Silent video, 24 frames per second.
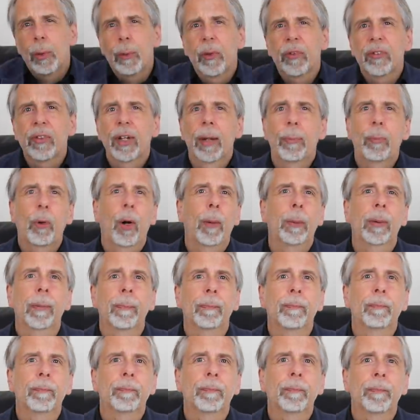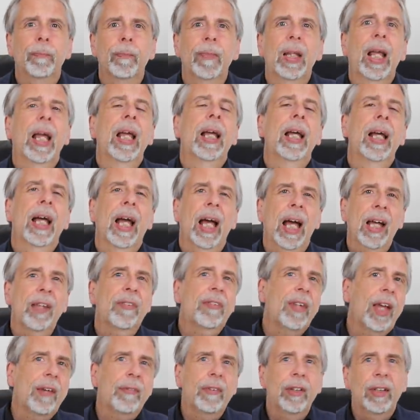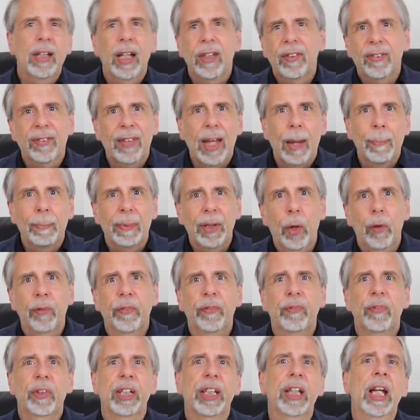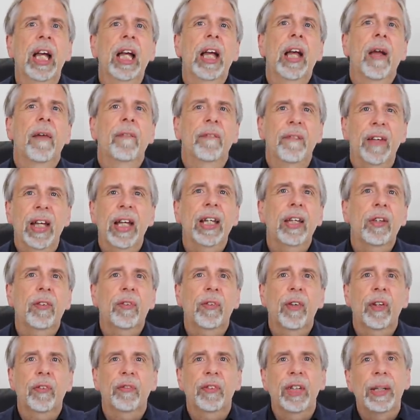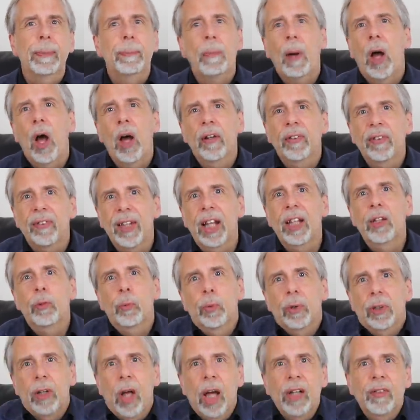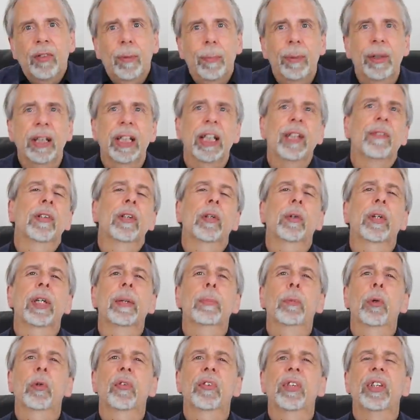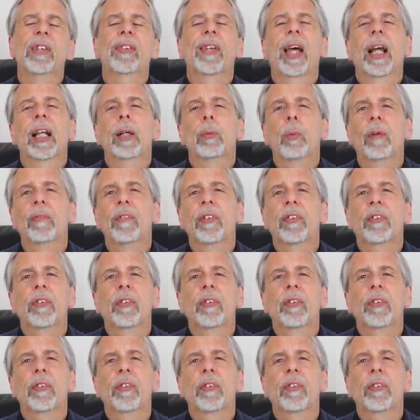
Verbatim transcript: you it wasn't a problem. As ever, let's step beyond the things that the partisans would like to believe and look in more detail at what